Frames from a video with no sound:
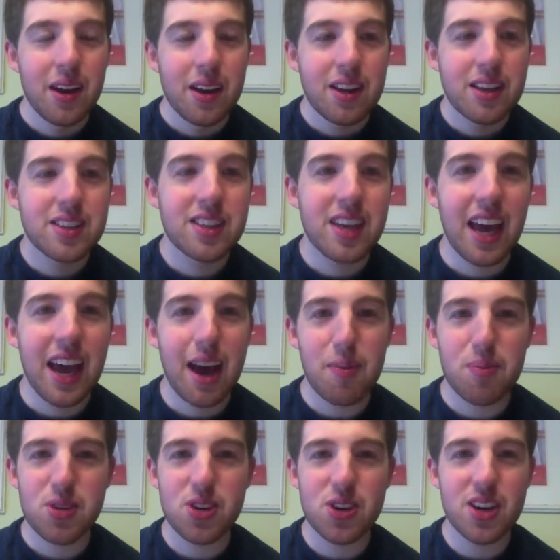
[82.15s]
he's
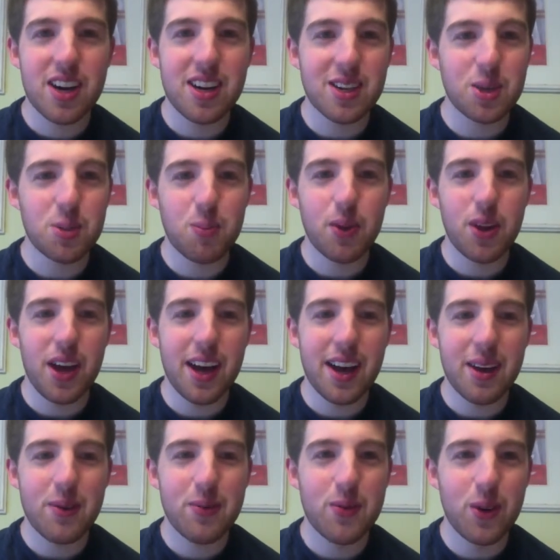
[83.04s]
captured and he's
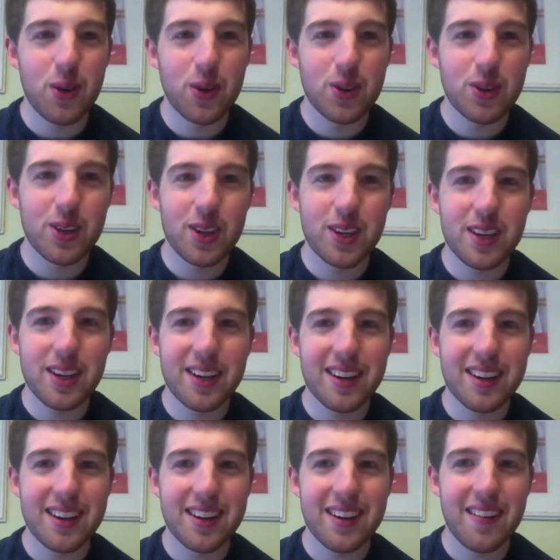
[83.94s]

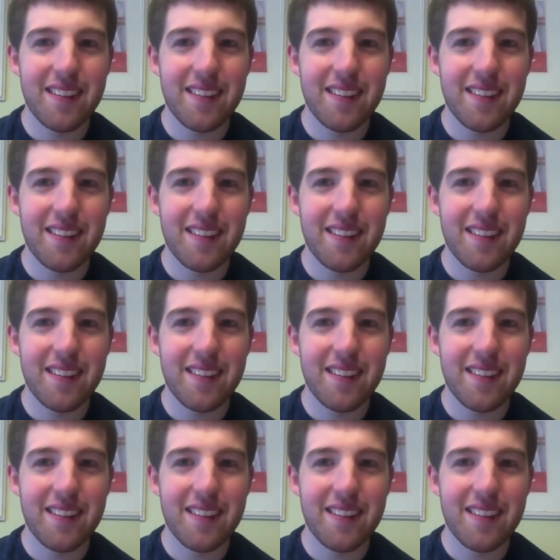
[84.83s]
blindfolded,